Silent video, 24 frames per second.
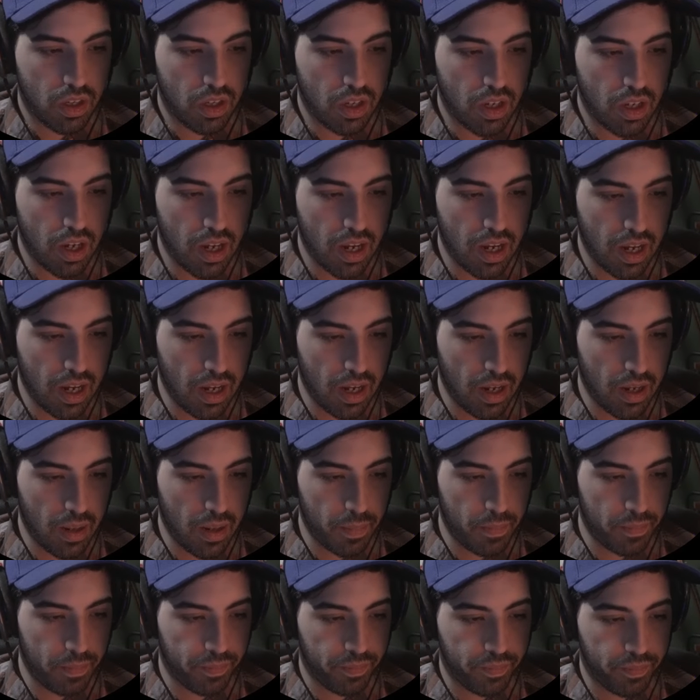
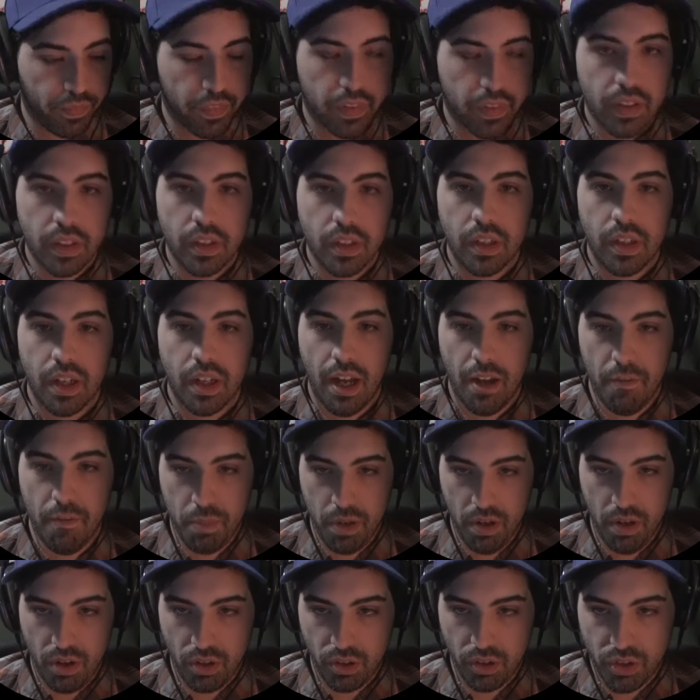I've been
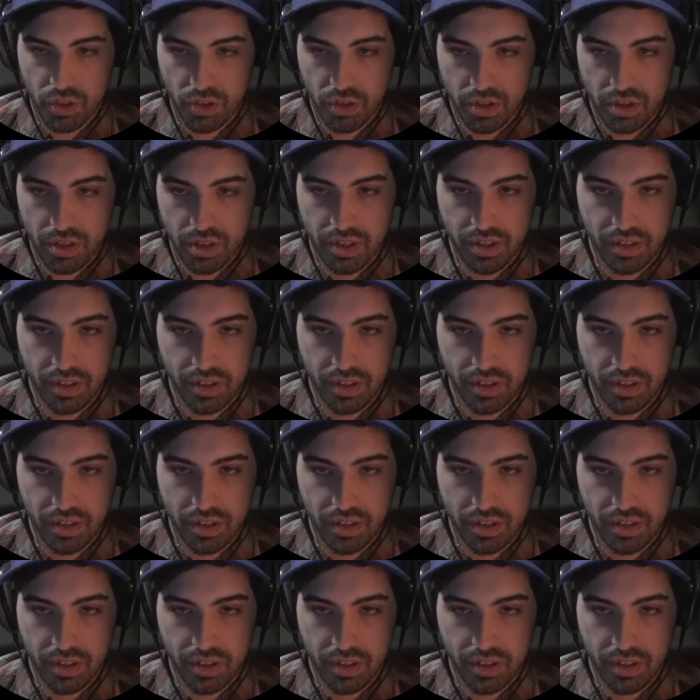altered.